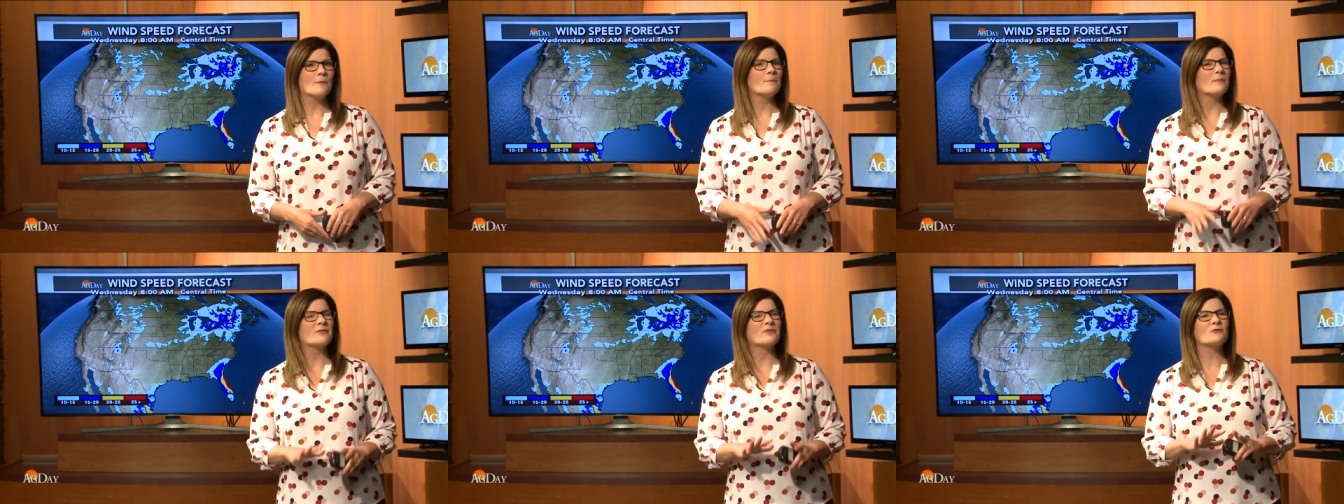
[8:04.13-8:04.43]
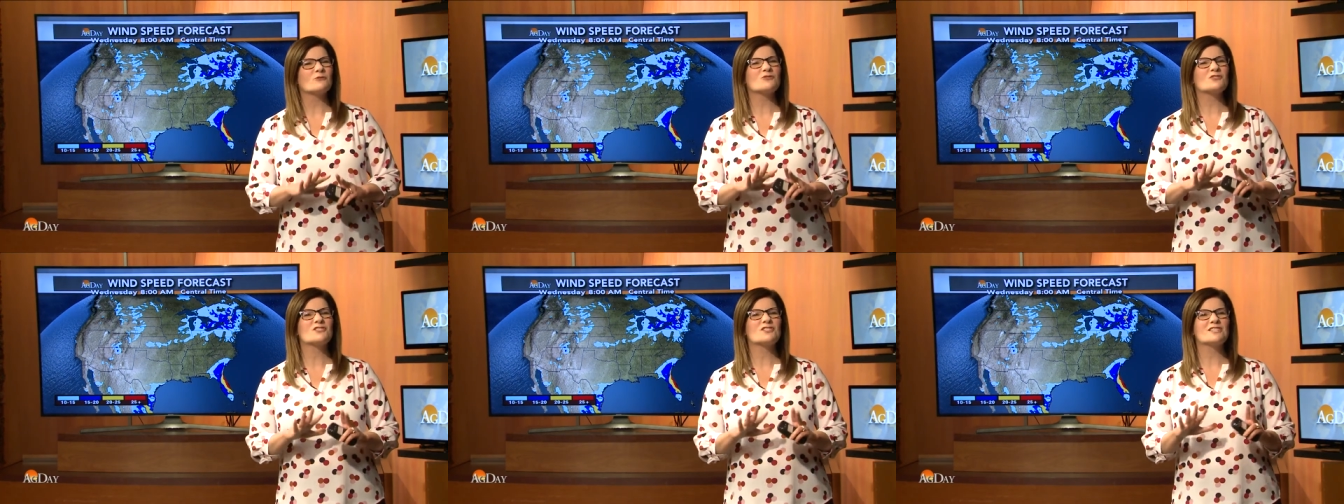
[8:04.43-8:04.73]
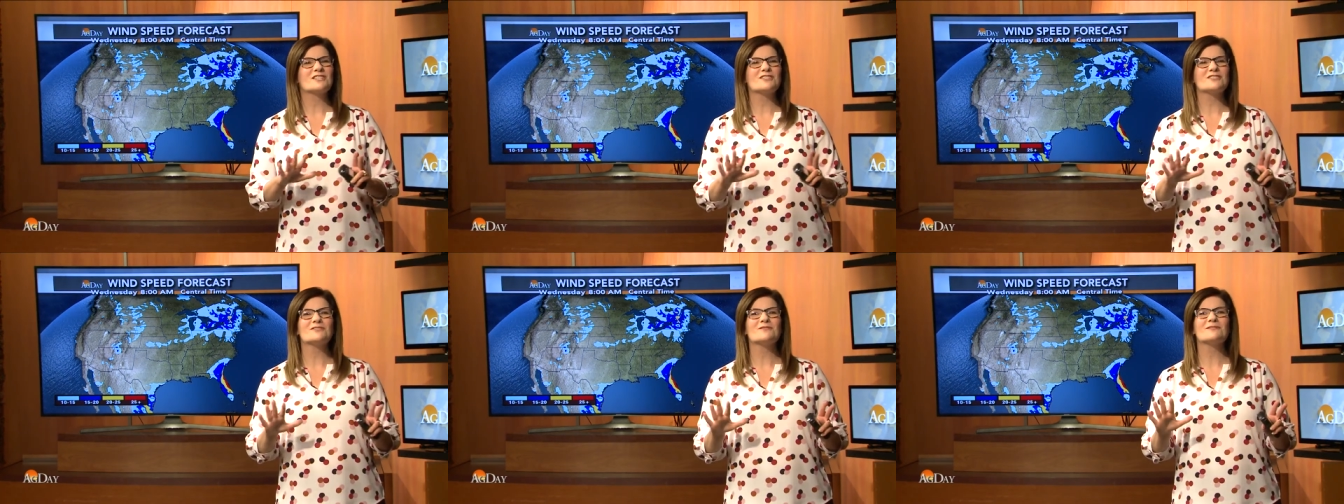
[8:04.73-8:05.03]
but there's
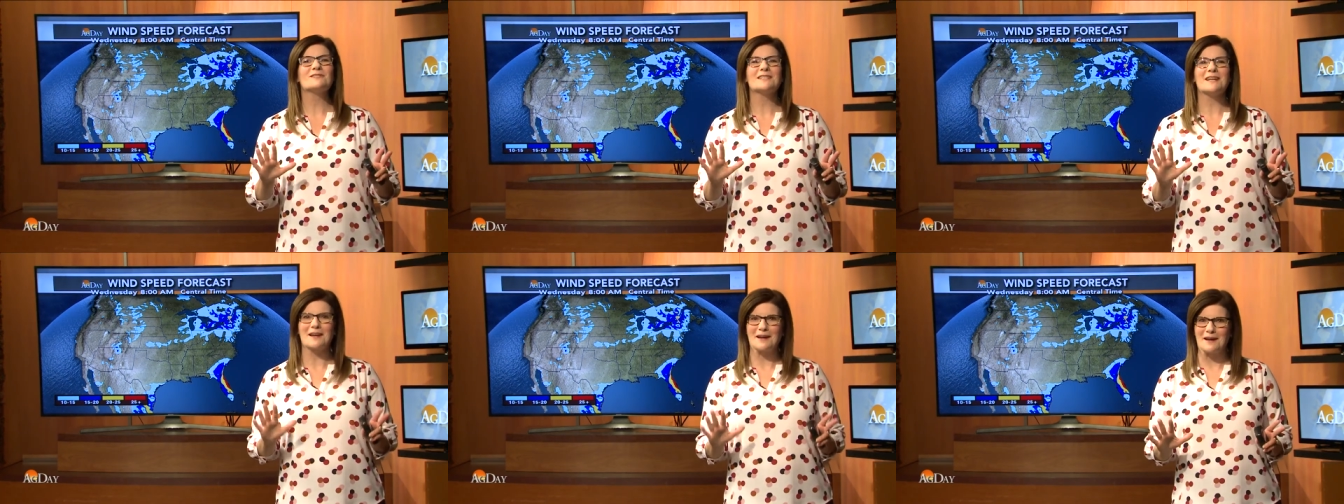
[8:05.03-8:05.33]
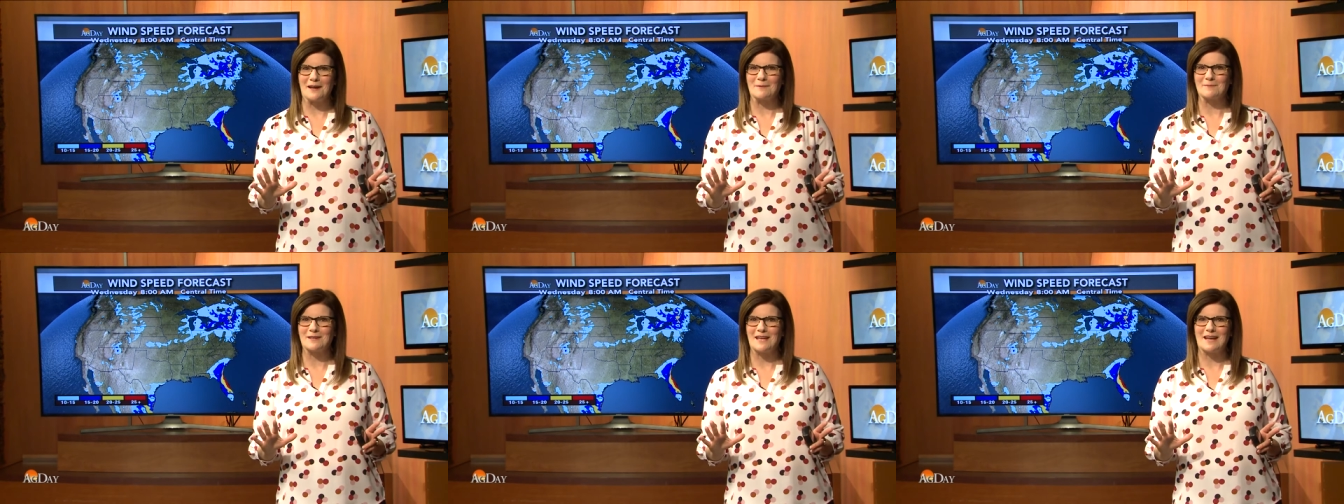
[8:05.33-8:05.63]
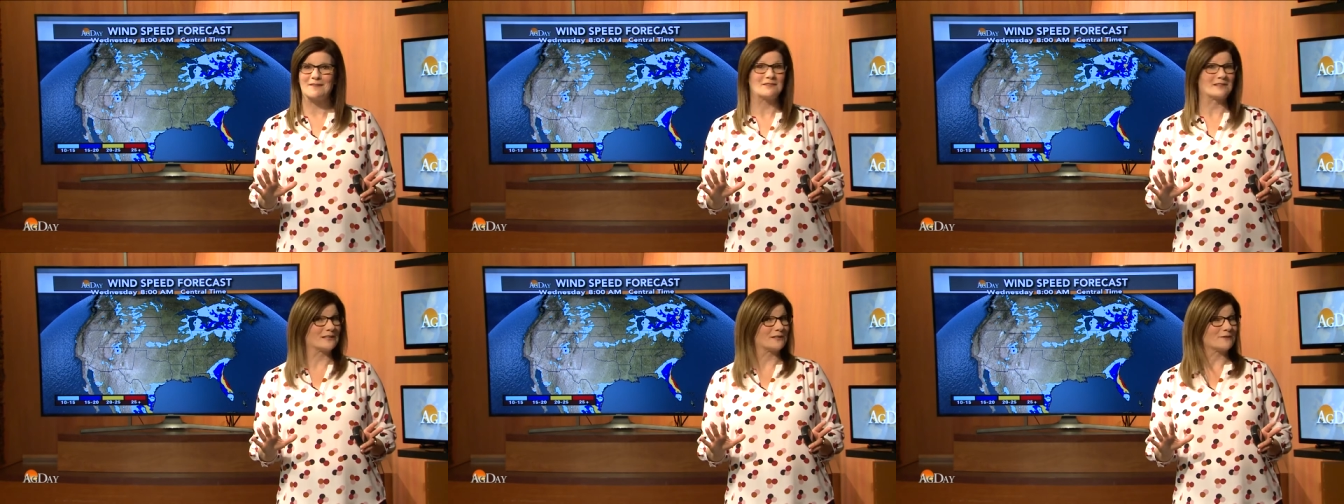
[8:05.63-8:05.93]
still time to
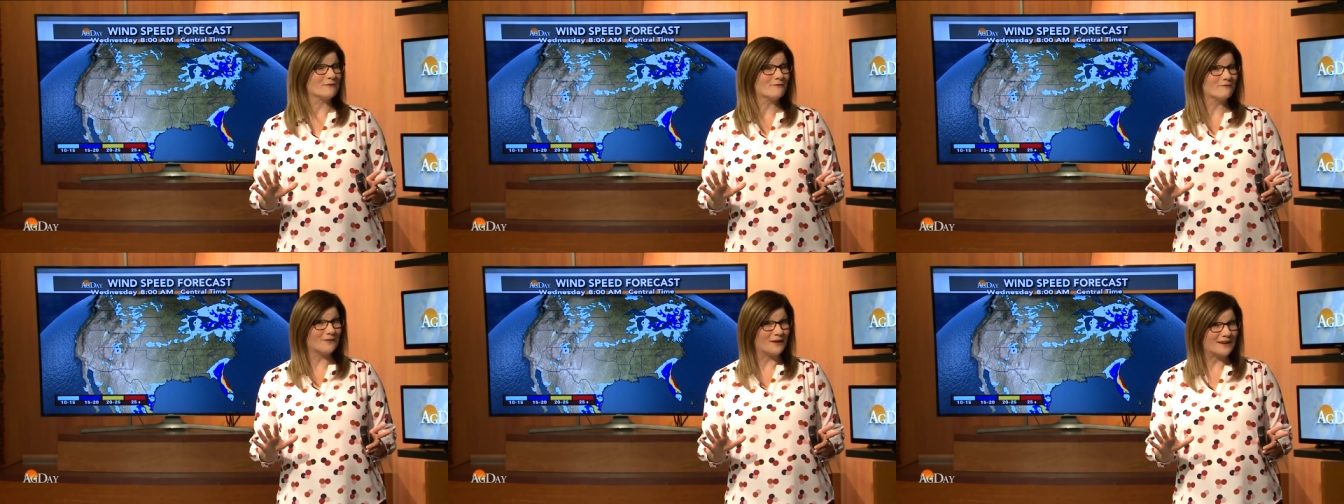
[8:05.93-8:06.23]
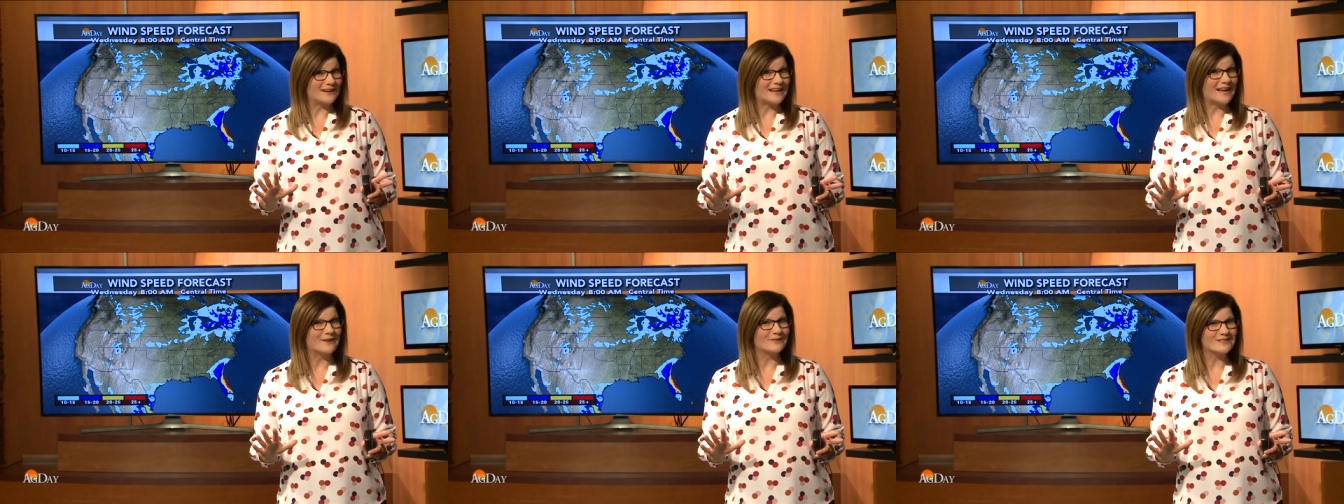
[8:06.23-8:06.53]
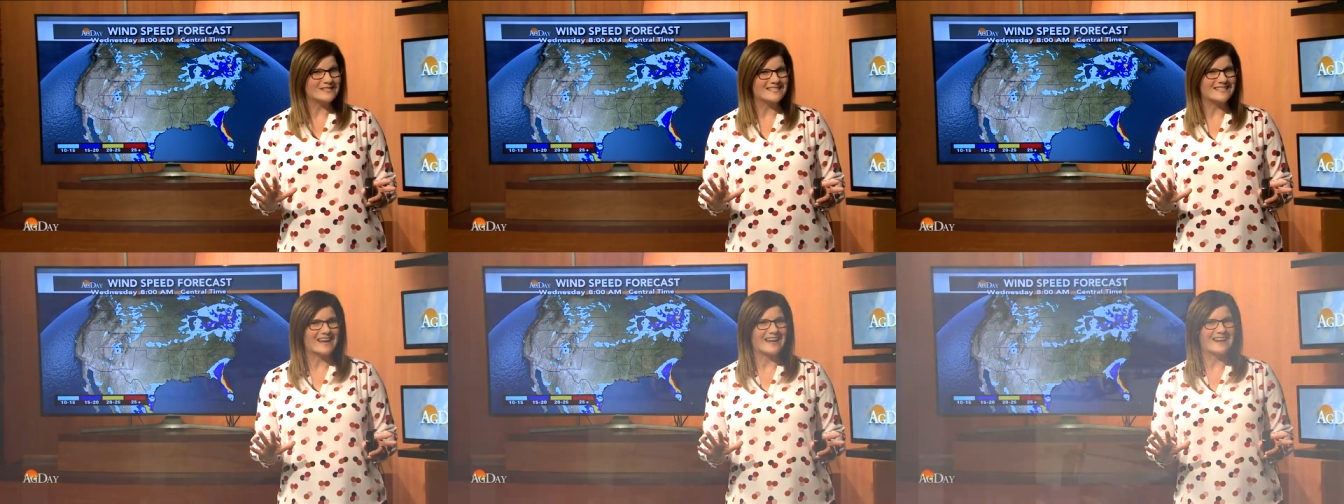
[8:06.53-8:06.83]
have a little fun
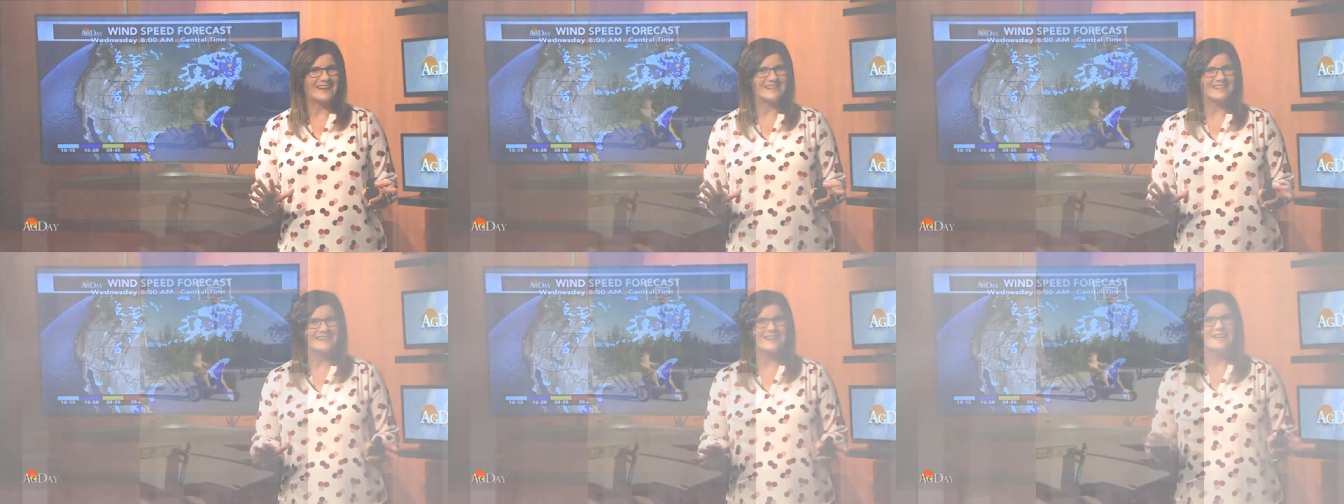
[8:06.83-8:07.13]
outside.